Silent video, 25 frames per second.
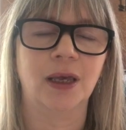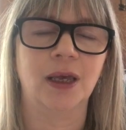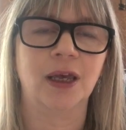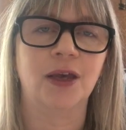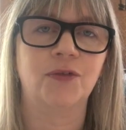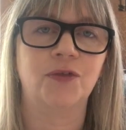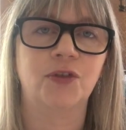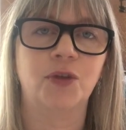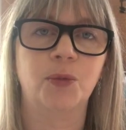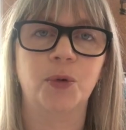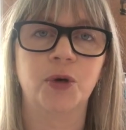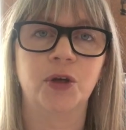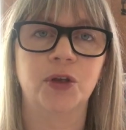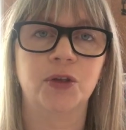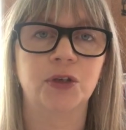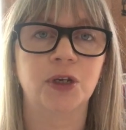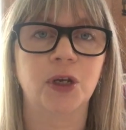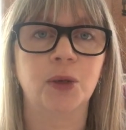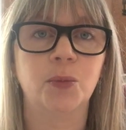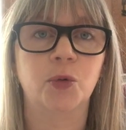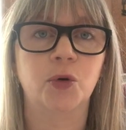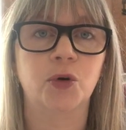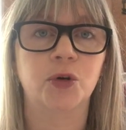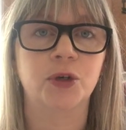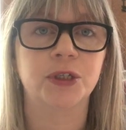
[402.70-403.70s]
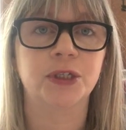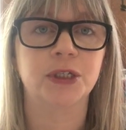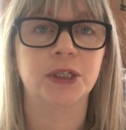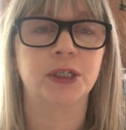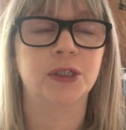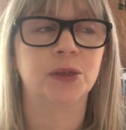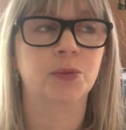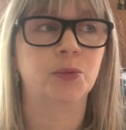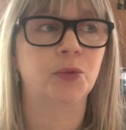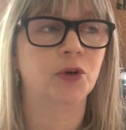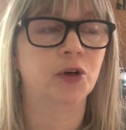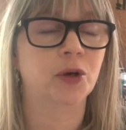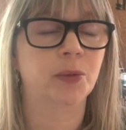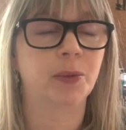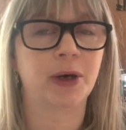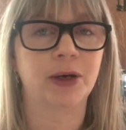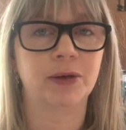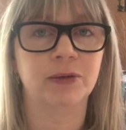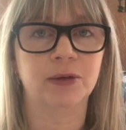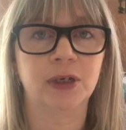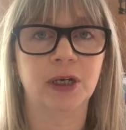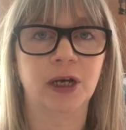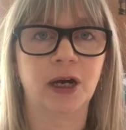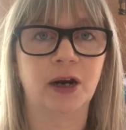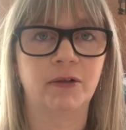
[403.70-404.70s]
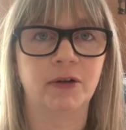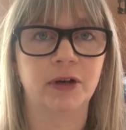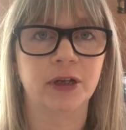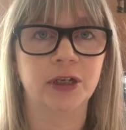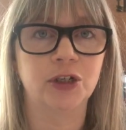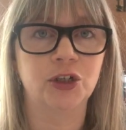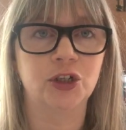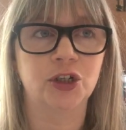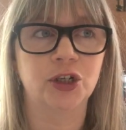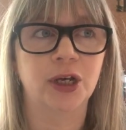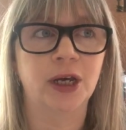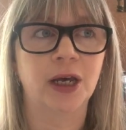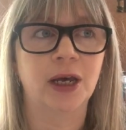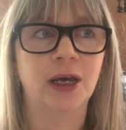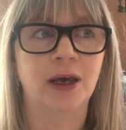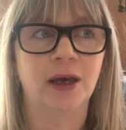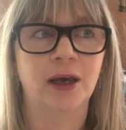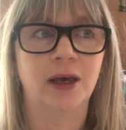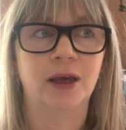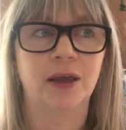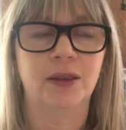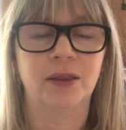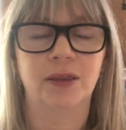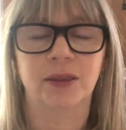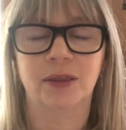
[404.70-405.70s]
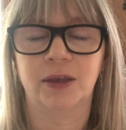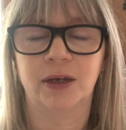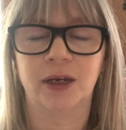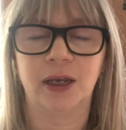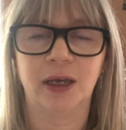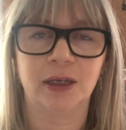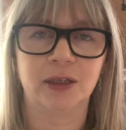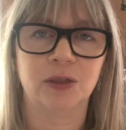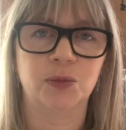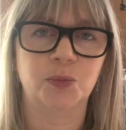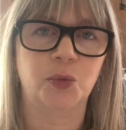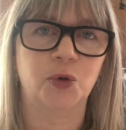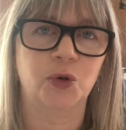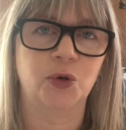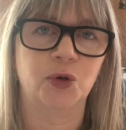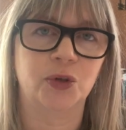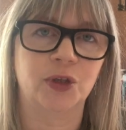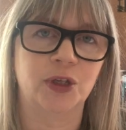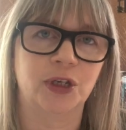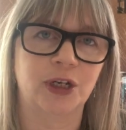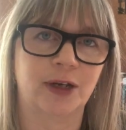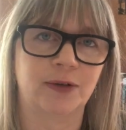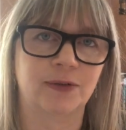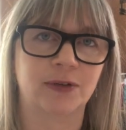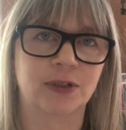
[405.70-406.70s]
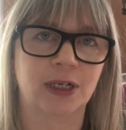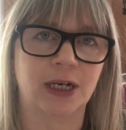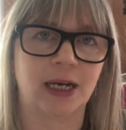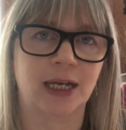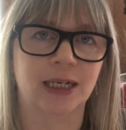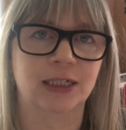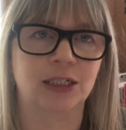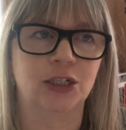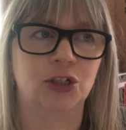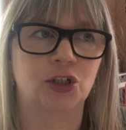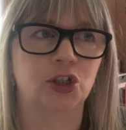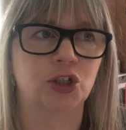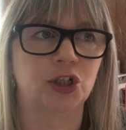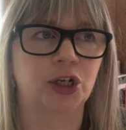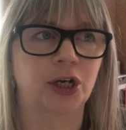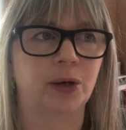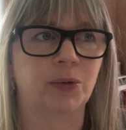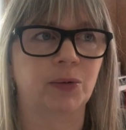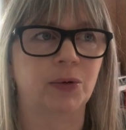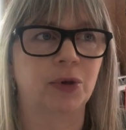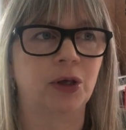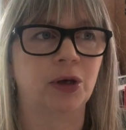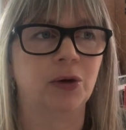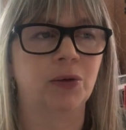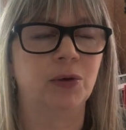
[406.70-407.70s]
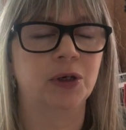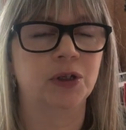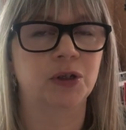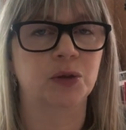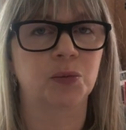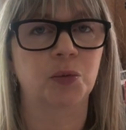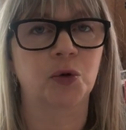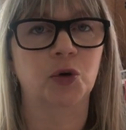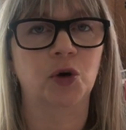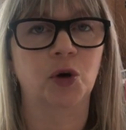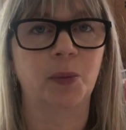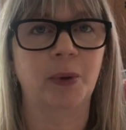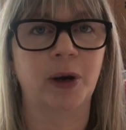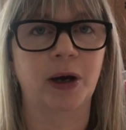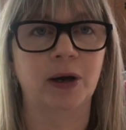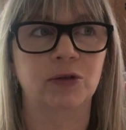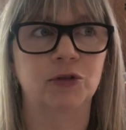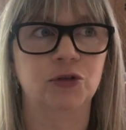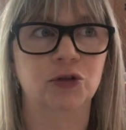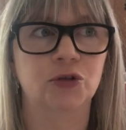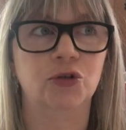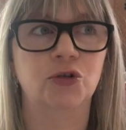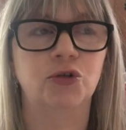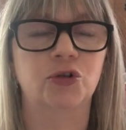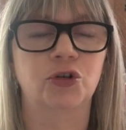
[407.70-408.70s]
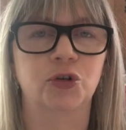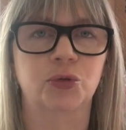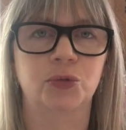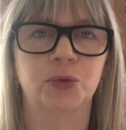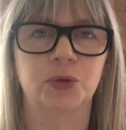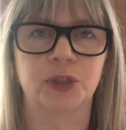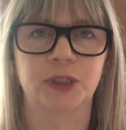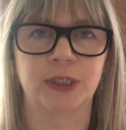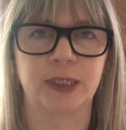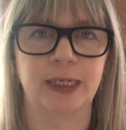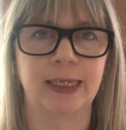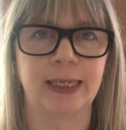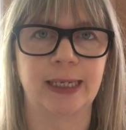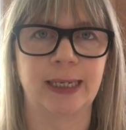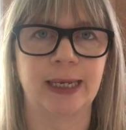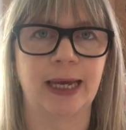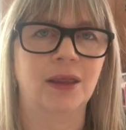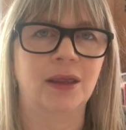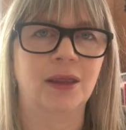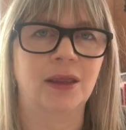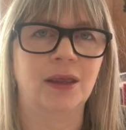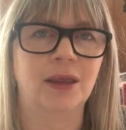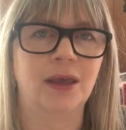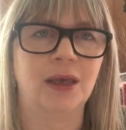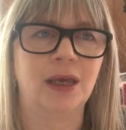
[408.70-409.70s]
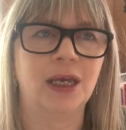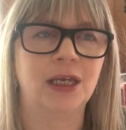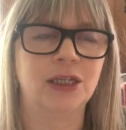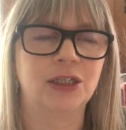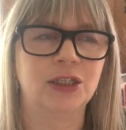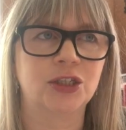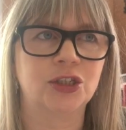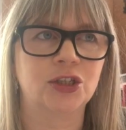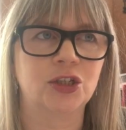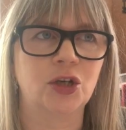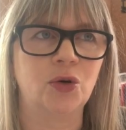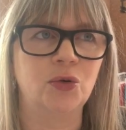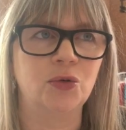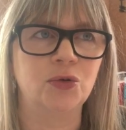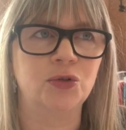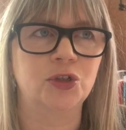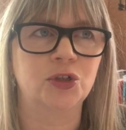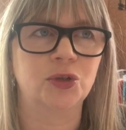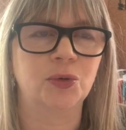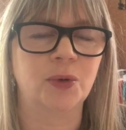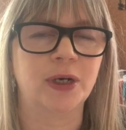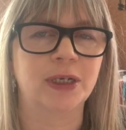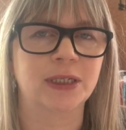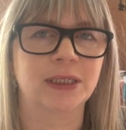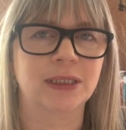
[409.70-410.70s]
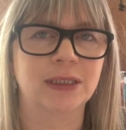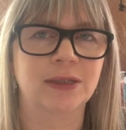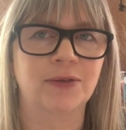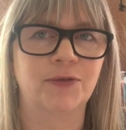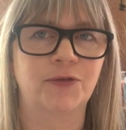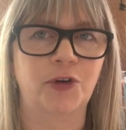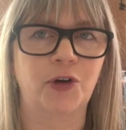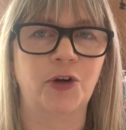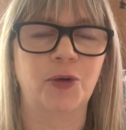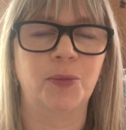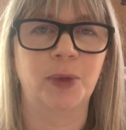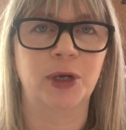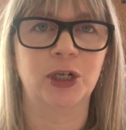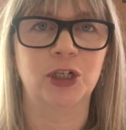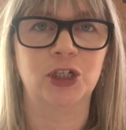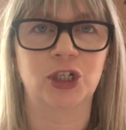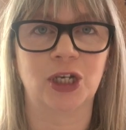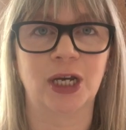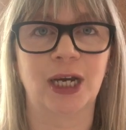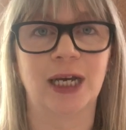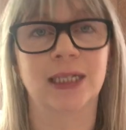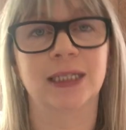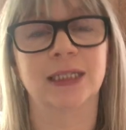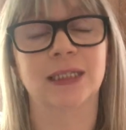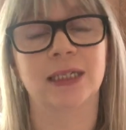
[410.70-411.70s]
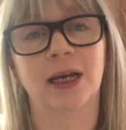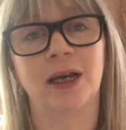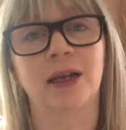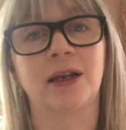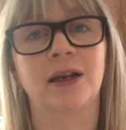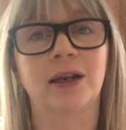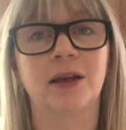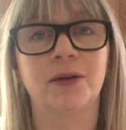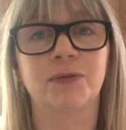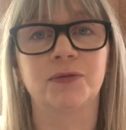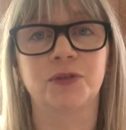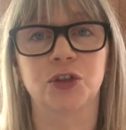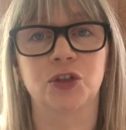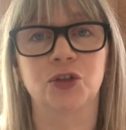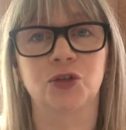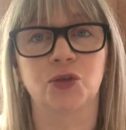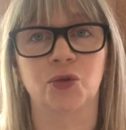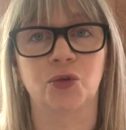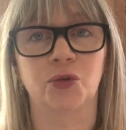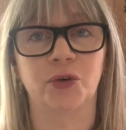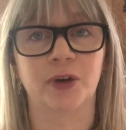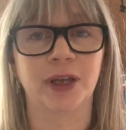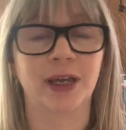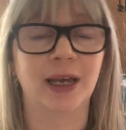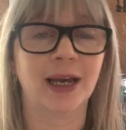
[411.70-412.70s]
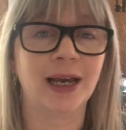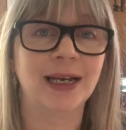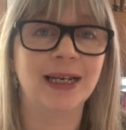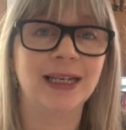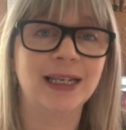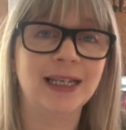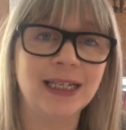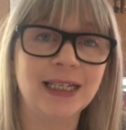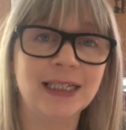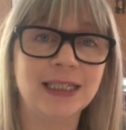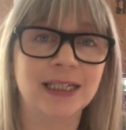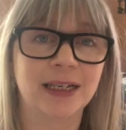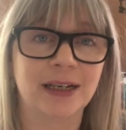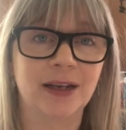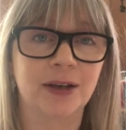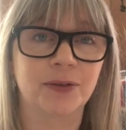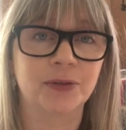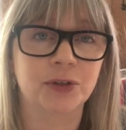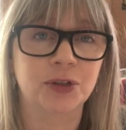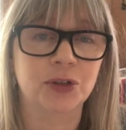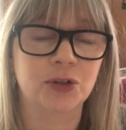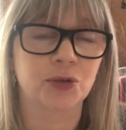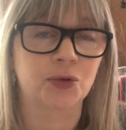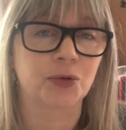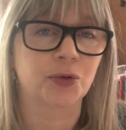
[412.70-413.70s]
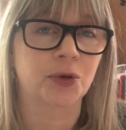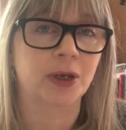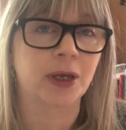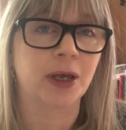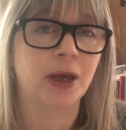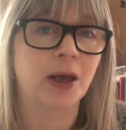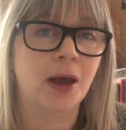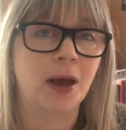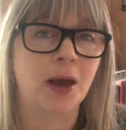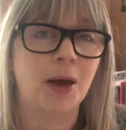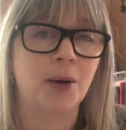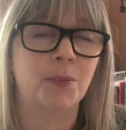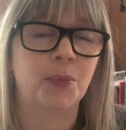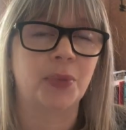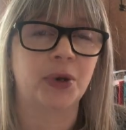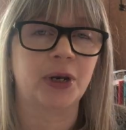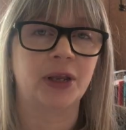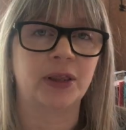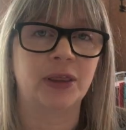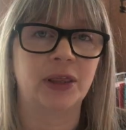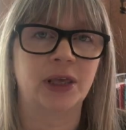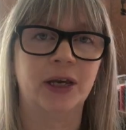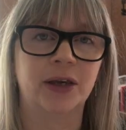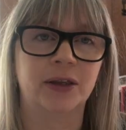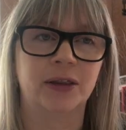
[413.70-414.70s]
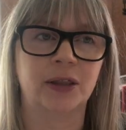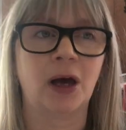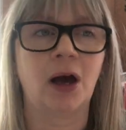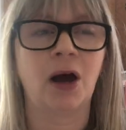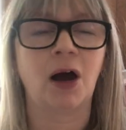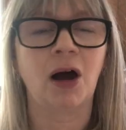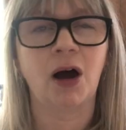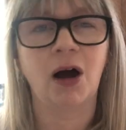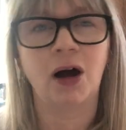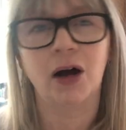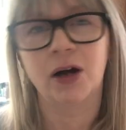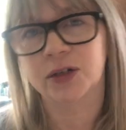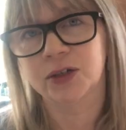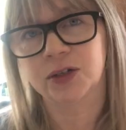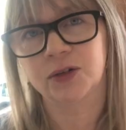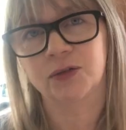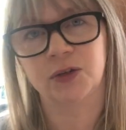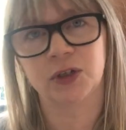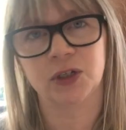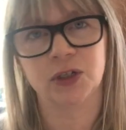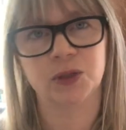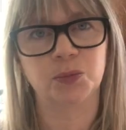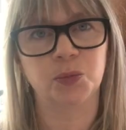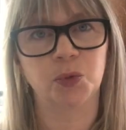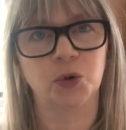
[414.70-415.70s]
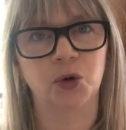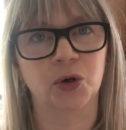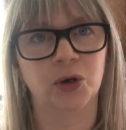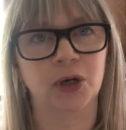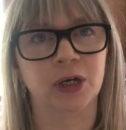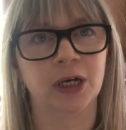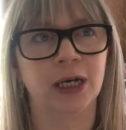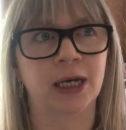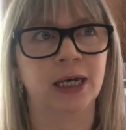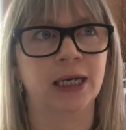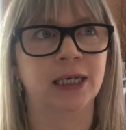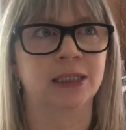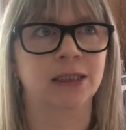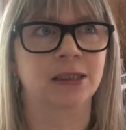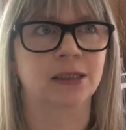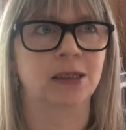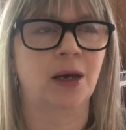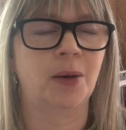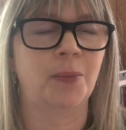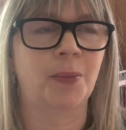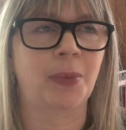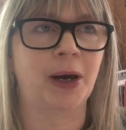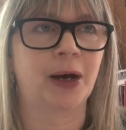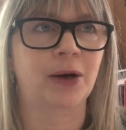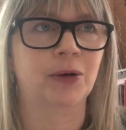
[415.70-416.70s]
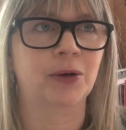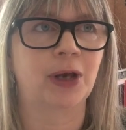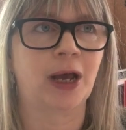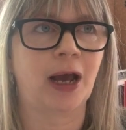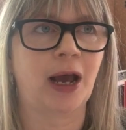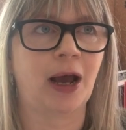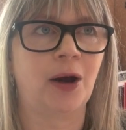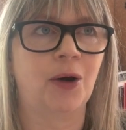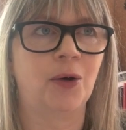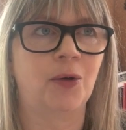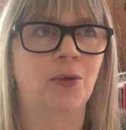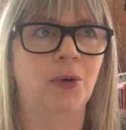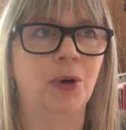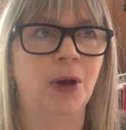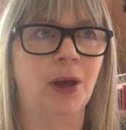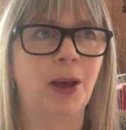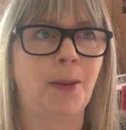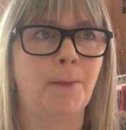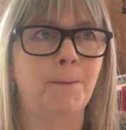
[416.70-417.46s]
If The Birthday Boys is a book about courage, the next book that I've selected to share with you is a book about cruelty. It's sold to us very much as a love story, and it is a love story, but I think at the heart of this book is about how